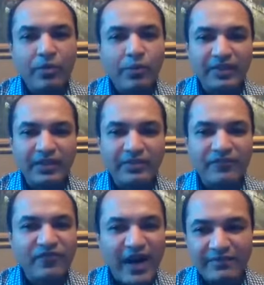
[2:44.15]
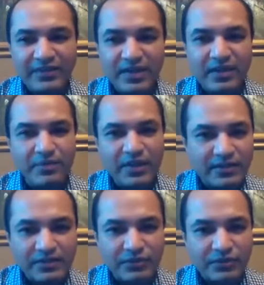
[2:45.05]
within 5 to 10
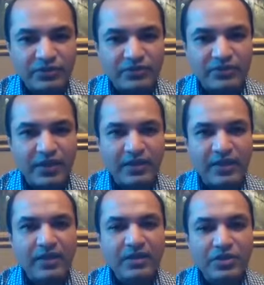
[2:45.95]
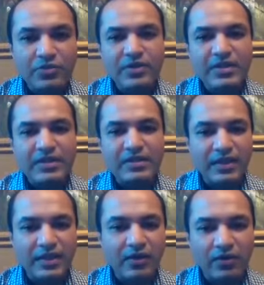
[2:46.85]
minutes, which is a unique
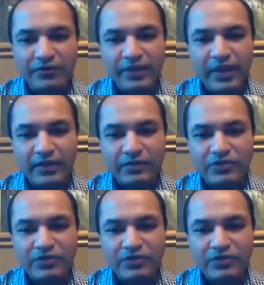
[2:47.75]
thing altogether.